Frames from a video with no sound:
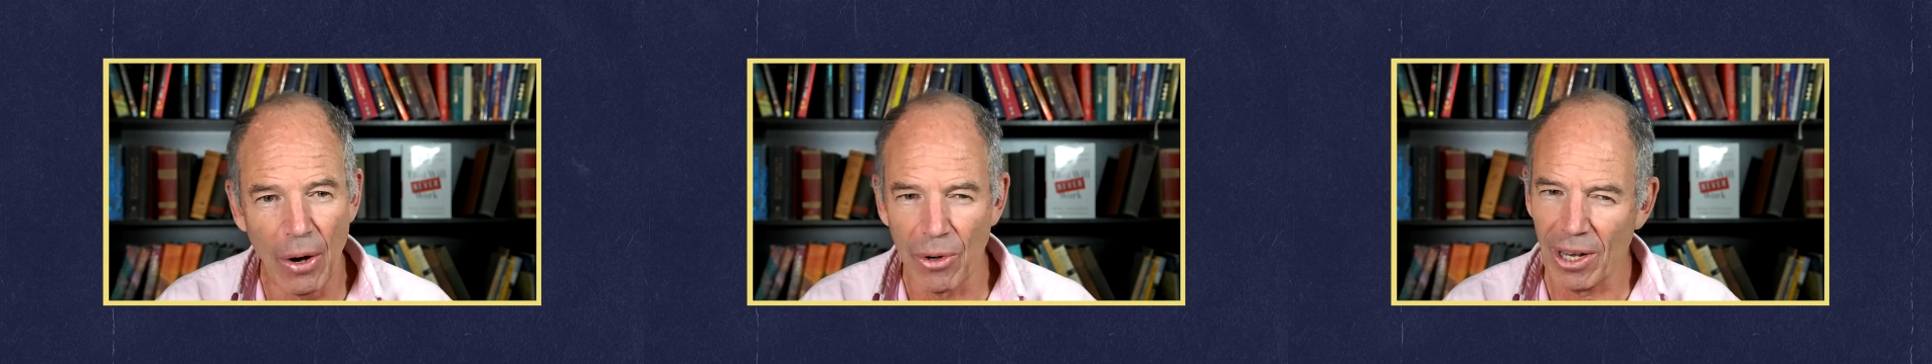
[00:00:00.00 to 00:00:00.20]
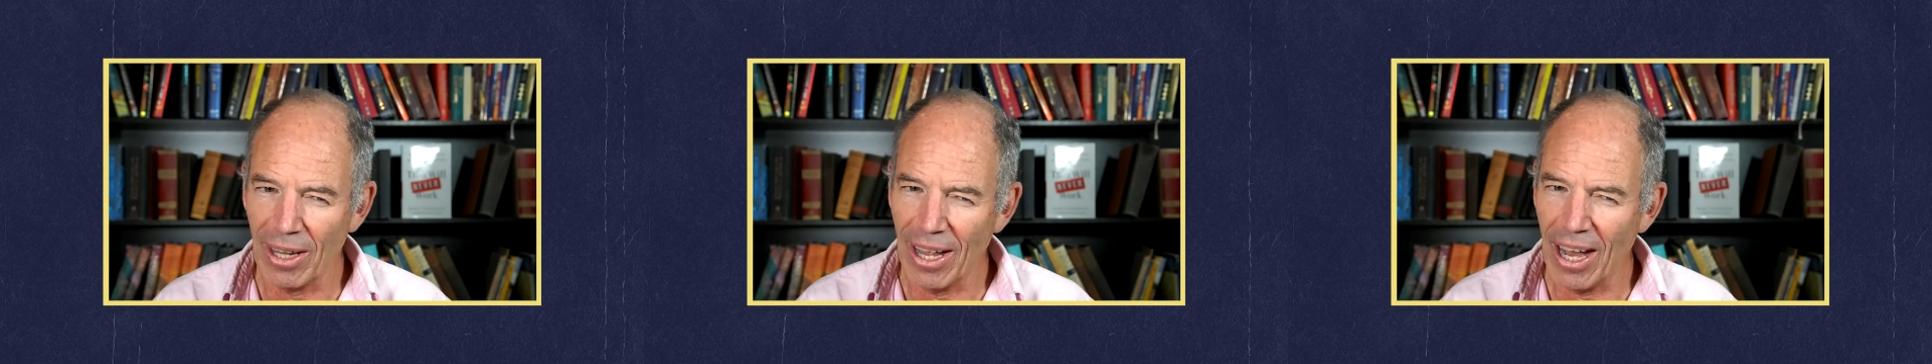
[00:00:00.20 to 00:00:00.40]

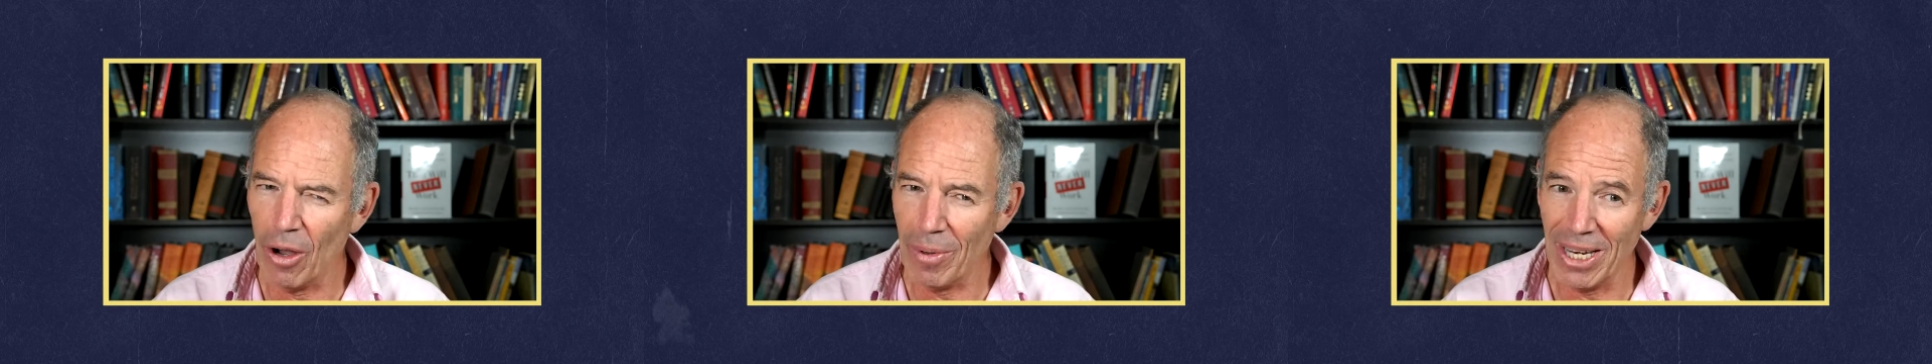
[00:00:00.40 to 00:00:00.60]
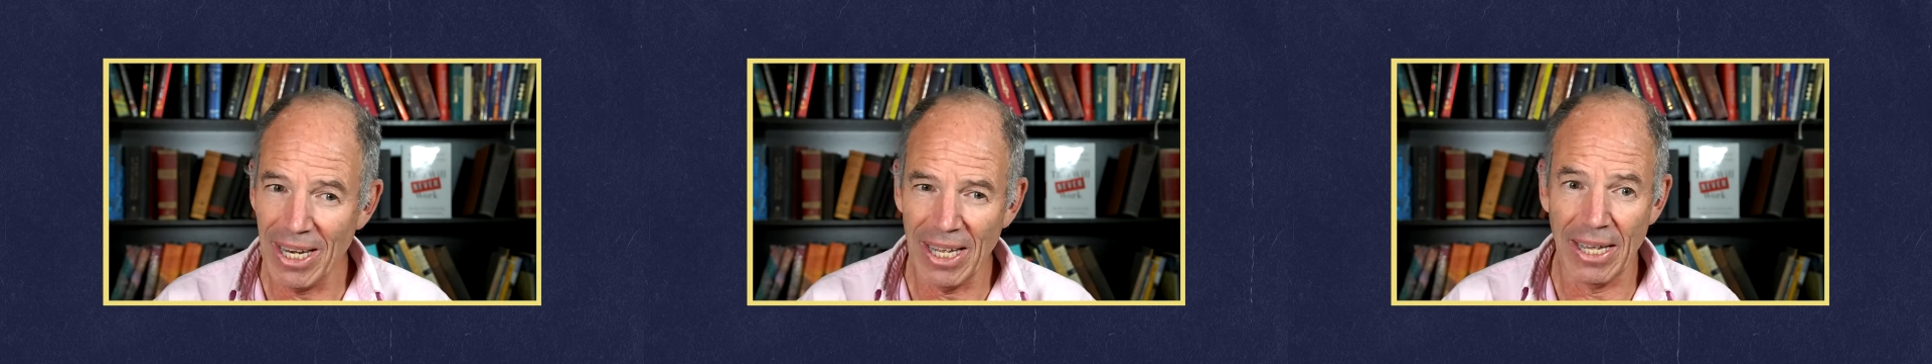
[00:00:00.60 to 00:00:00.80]
would allow
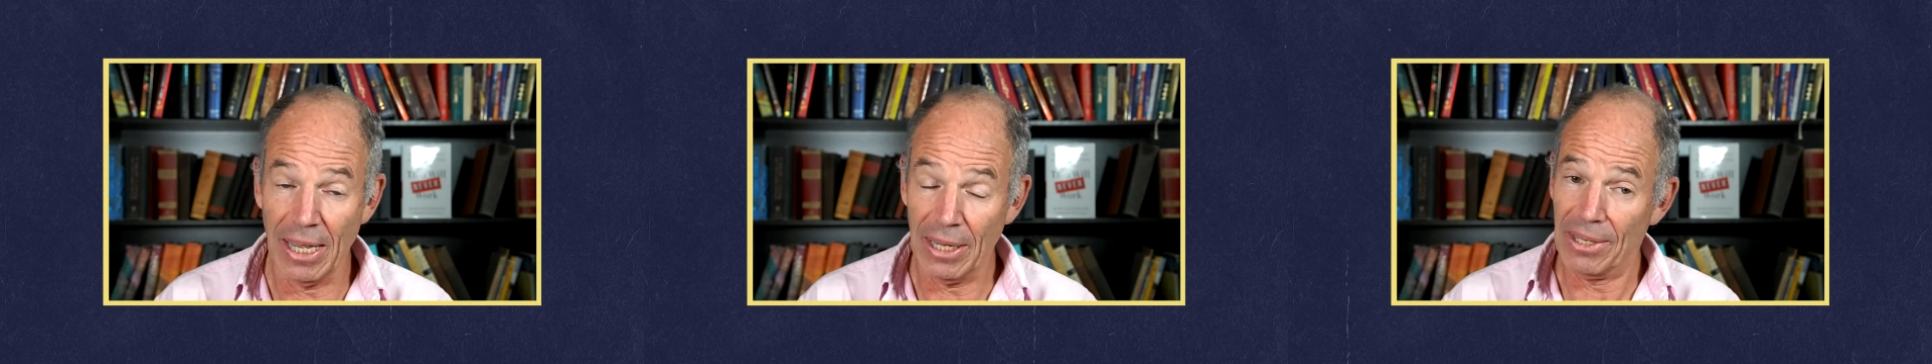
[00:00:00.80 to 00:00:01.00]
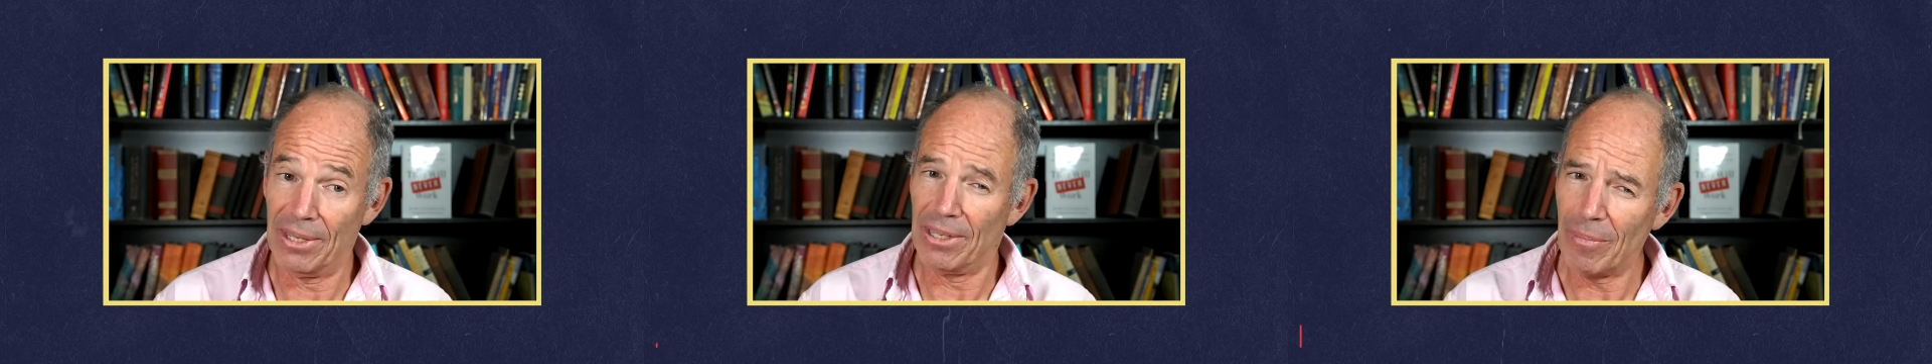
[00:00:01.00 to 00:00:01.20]
me to
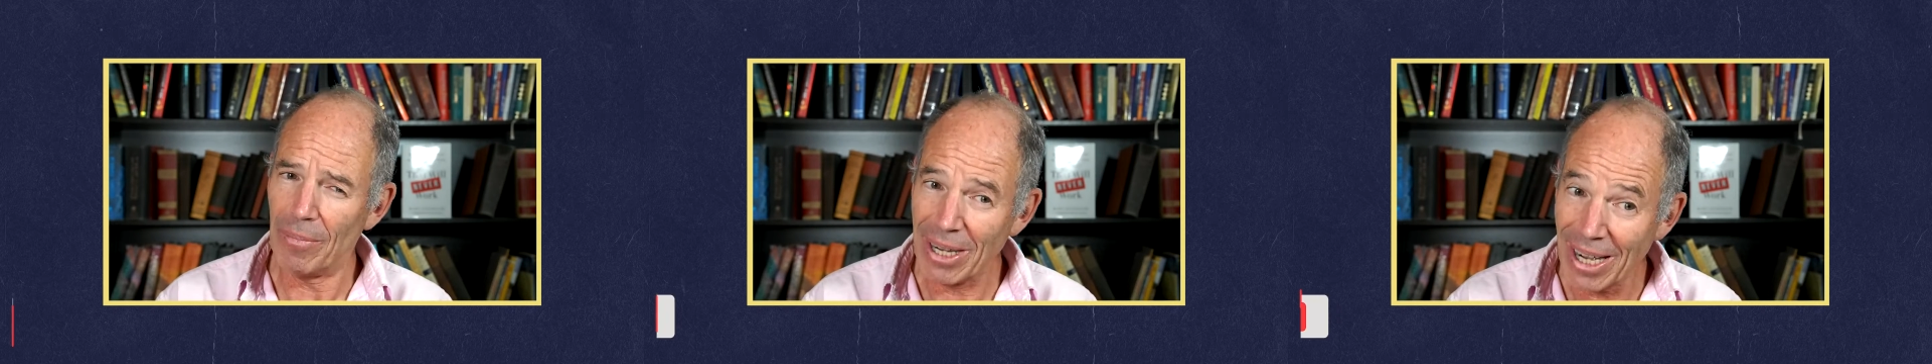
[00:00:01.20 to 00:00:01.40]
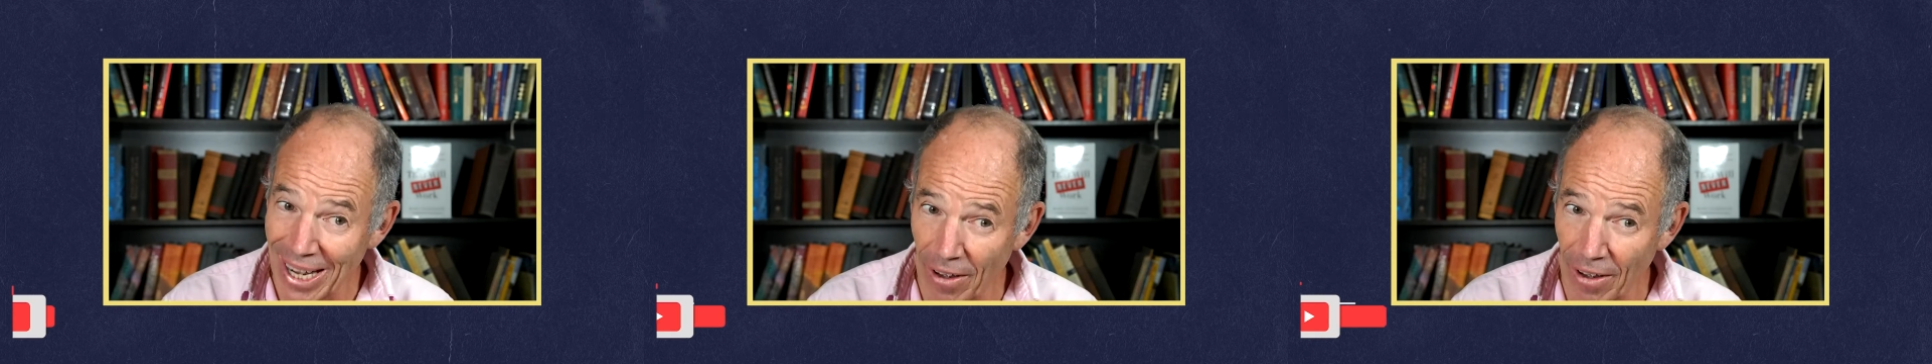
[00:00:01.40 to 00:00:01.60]
get some
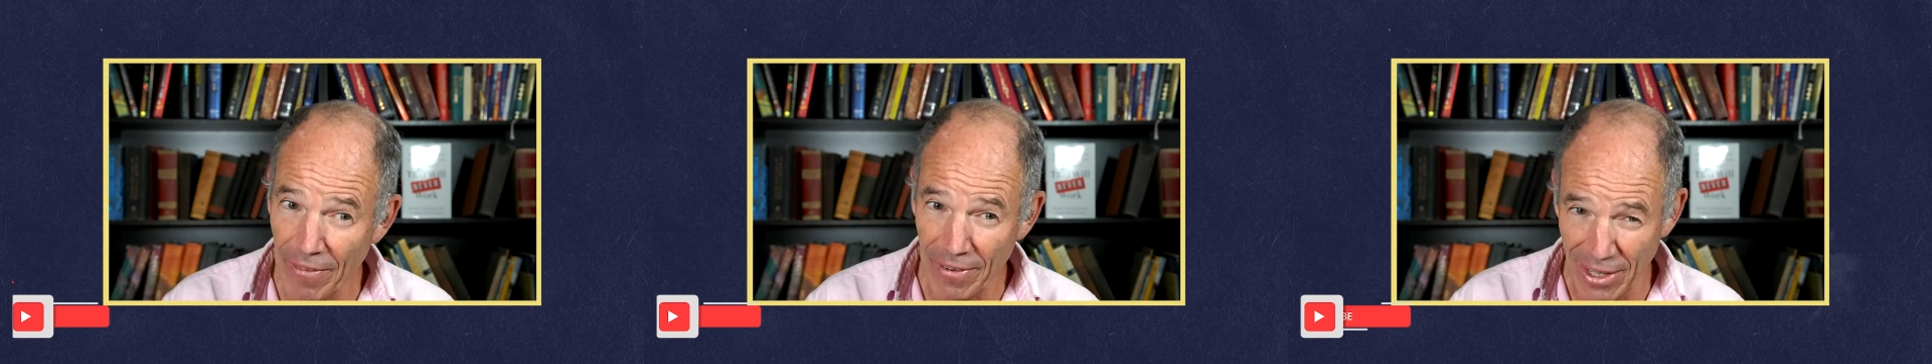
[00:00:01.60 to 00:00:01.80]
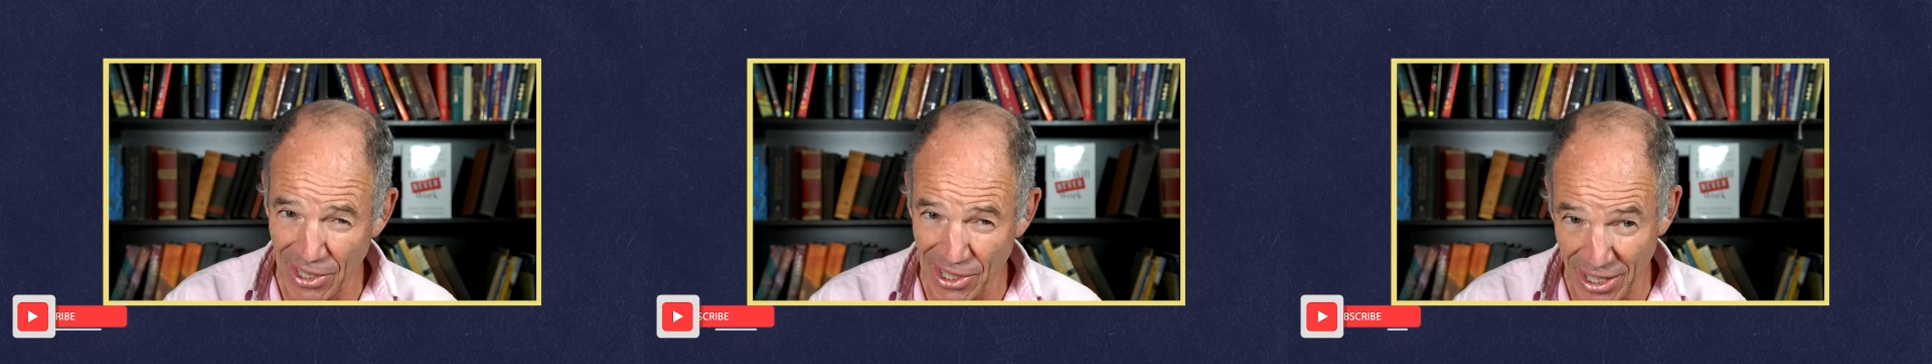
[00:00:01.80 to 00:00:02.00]

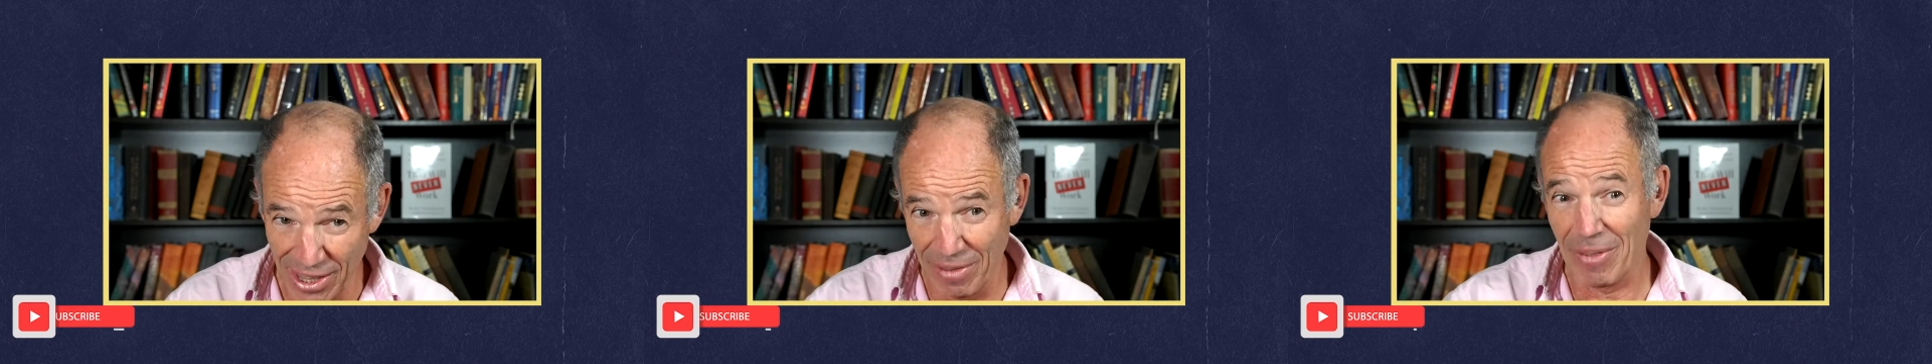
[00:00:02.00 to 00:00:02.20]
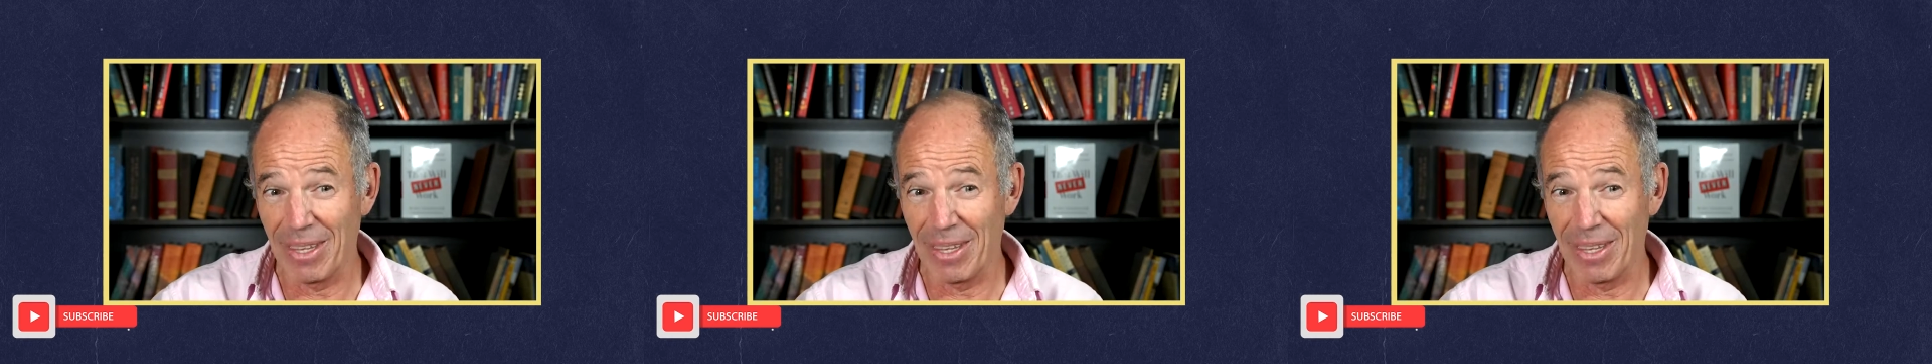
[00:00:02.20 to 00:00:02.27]
confidence that